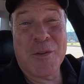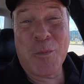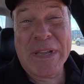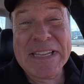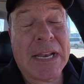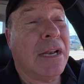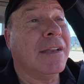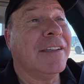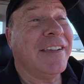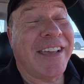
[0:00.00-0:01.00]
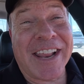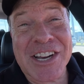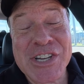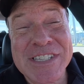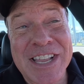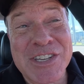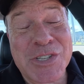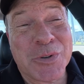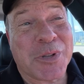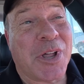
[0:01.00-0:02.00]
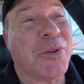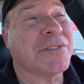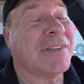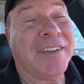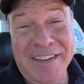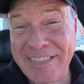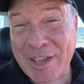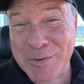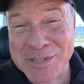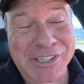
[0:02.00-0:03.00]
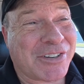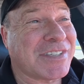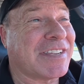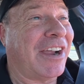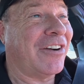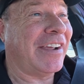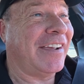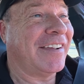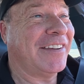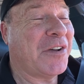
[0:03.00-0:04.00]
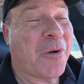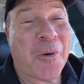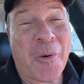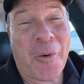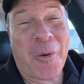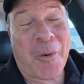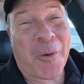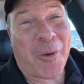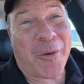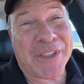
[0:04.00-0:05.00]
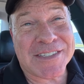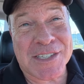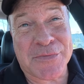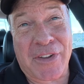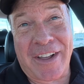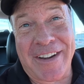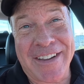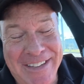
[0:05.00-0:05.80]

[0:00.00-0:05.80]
We did it. It actually said too close. That was a little scary. Oh, this is fun.